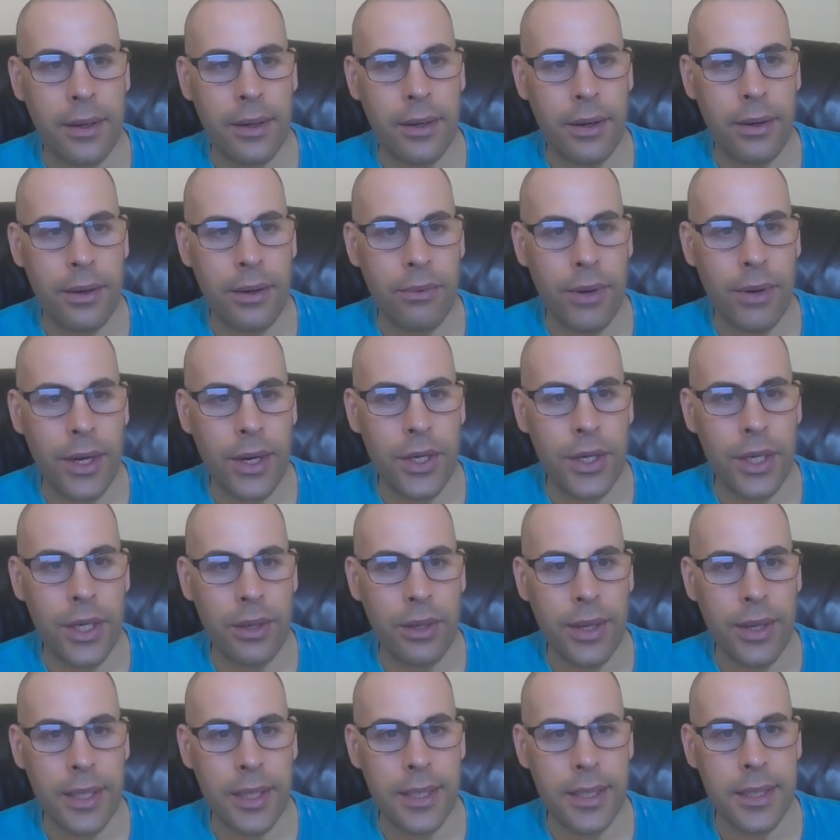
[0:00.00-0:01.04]
the current
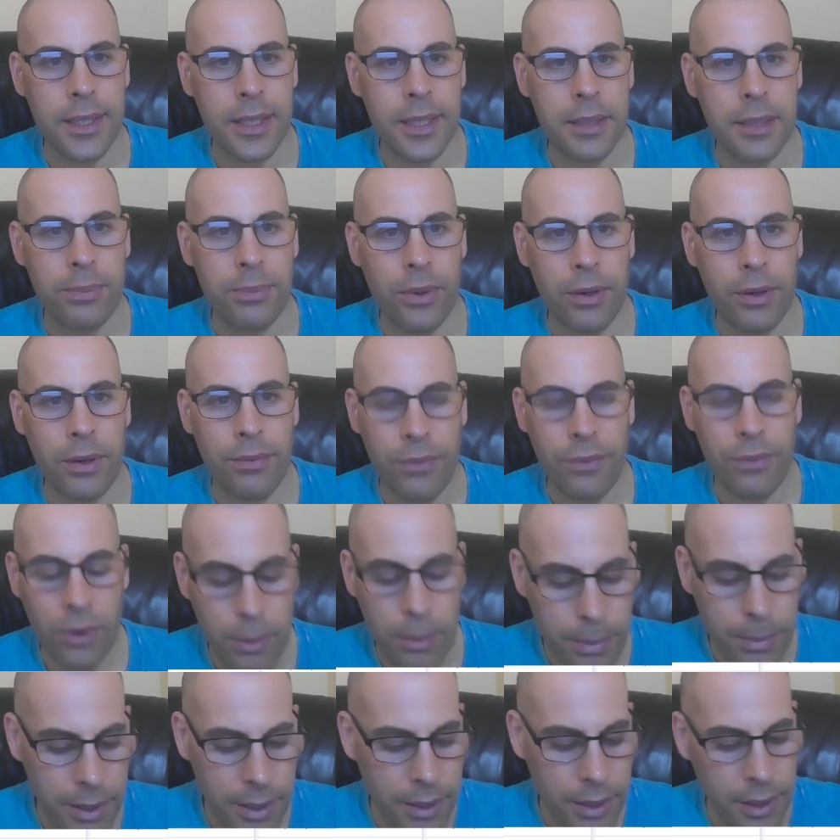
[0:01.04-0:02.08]
ratio. That's
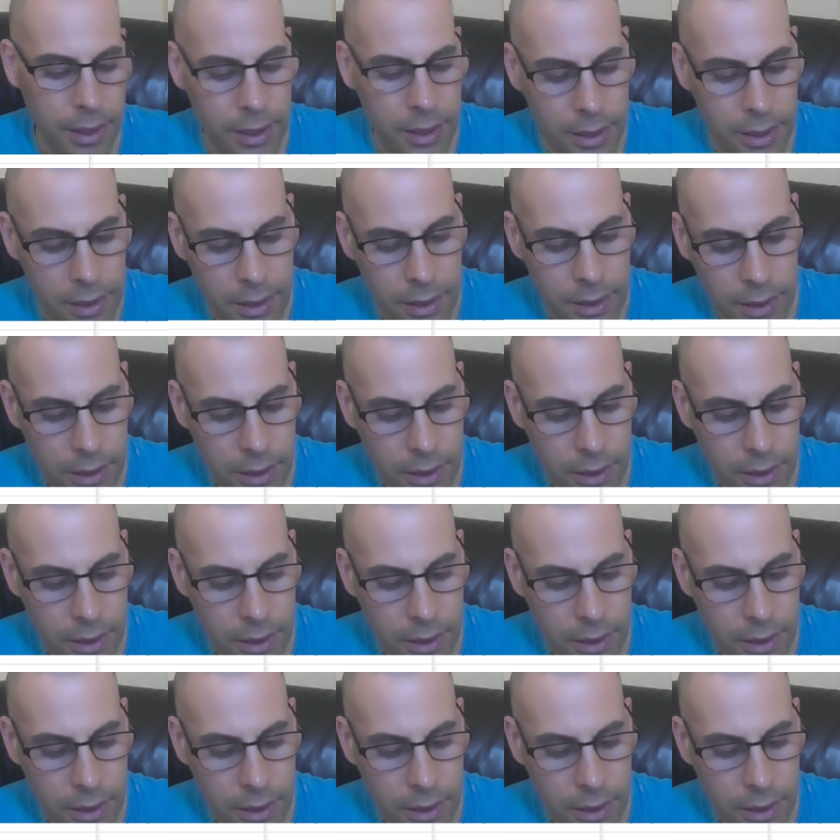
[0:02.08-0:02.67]
6.4 billion.